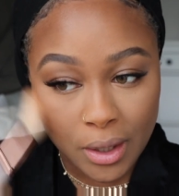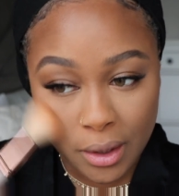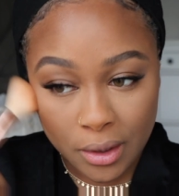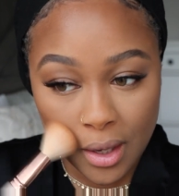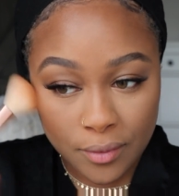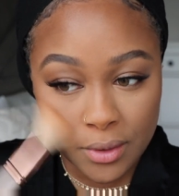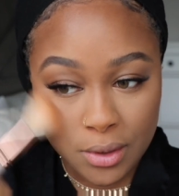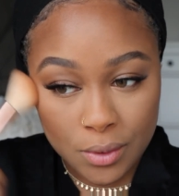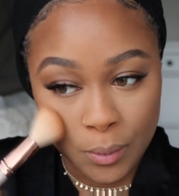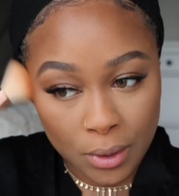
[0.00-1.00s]
I love
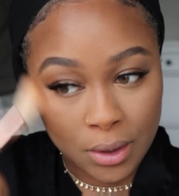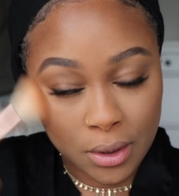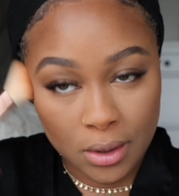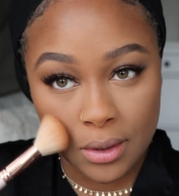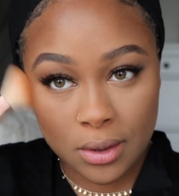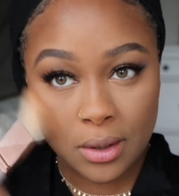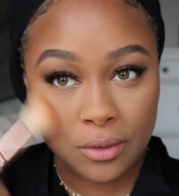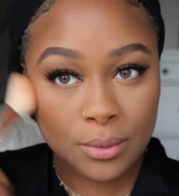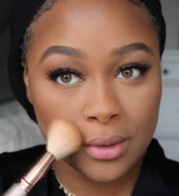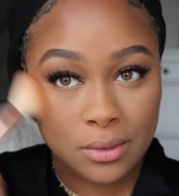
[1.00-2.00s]
this one.
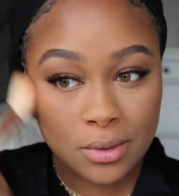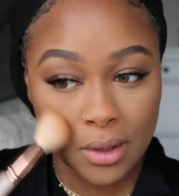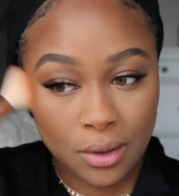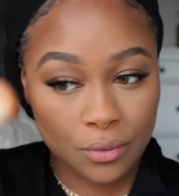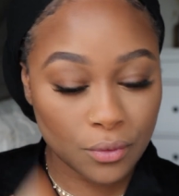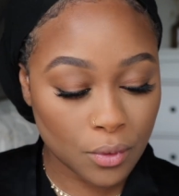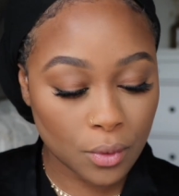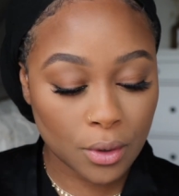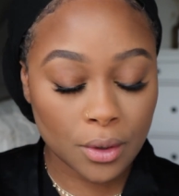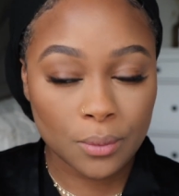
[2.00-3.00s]
I've been using it
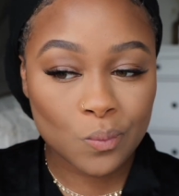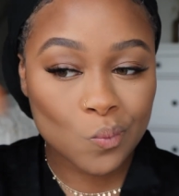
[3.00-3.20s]
for